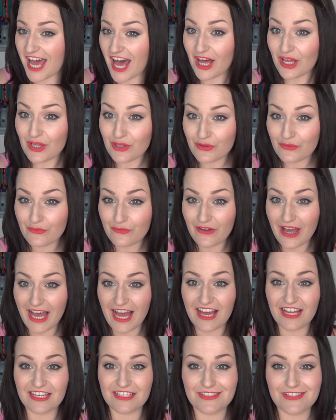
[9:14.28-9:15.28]
self
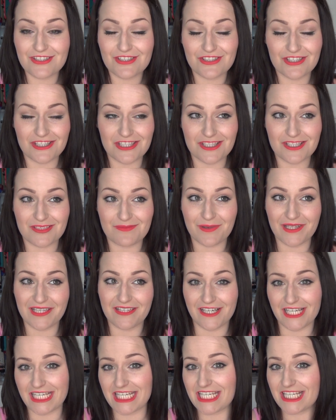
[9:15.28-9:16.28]
and just be
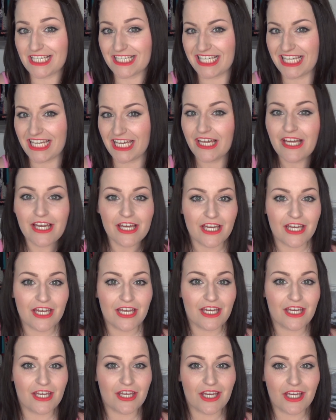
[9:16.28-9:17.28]
like,
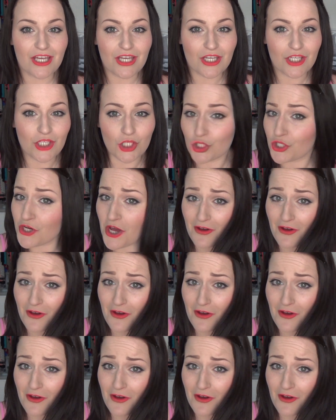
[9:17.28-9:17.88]
you're